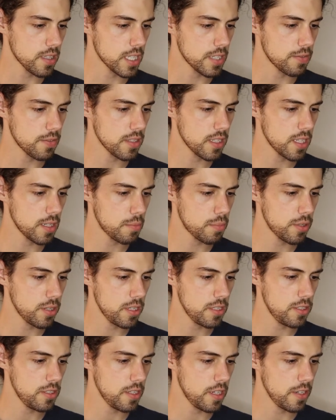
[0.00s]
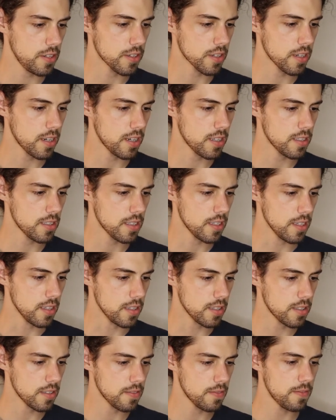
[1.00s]
I really appreciate your
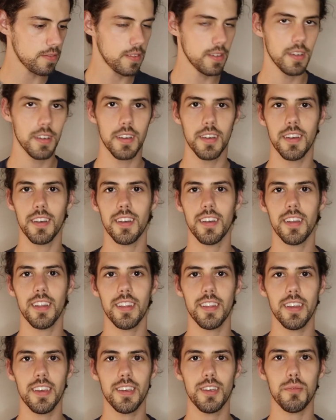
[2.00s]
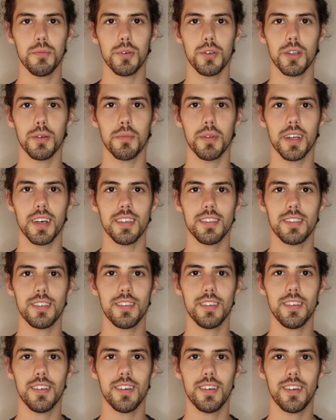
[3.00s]
content." Thank you, Booty
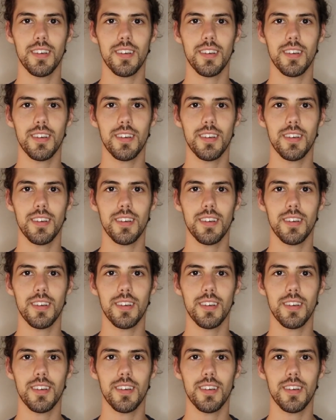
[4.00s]
Blaster.